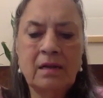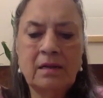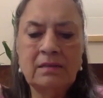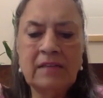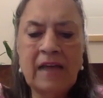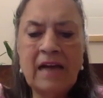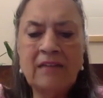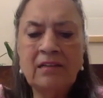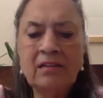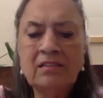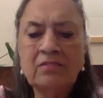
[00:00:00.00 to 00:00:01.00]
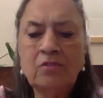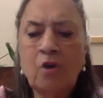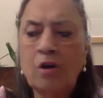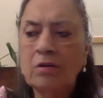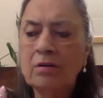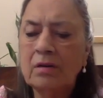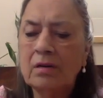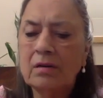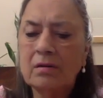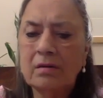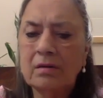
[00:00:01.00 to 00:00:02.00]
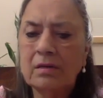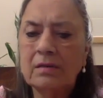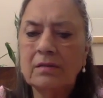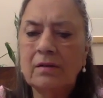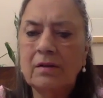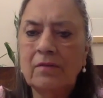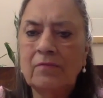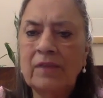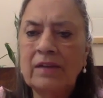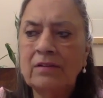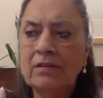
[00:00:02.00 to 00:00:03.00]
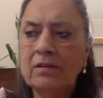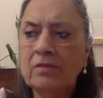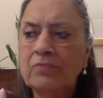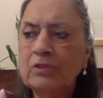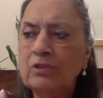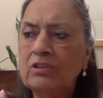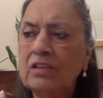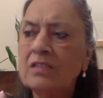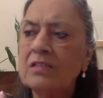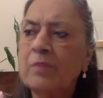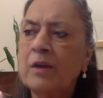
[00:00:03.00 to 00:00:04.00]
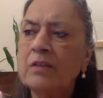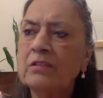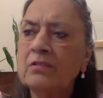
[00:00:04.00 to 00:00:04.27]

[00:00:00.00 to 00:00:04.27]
That thing is gone when you just pass it.